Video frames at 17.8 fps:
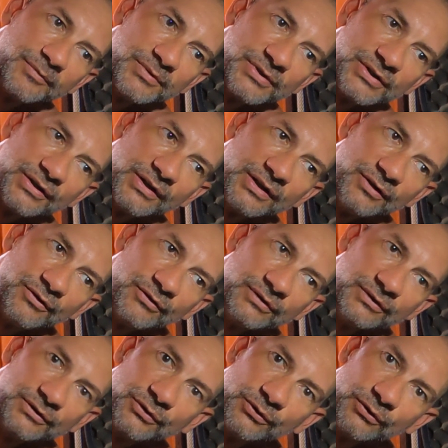so they're
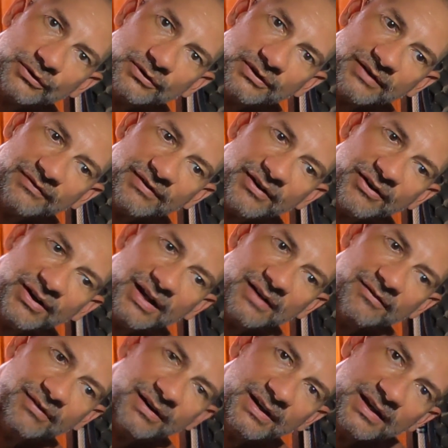not torqued very
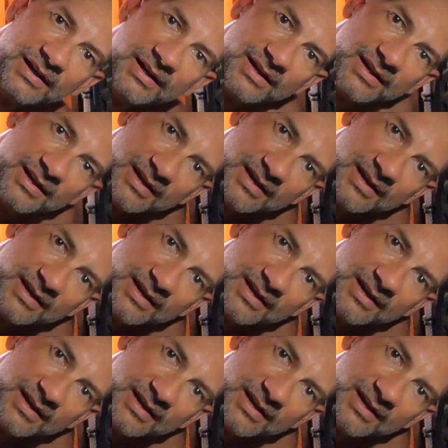heavily.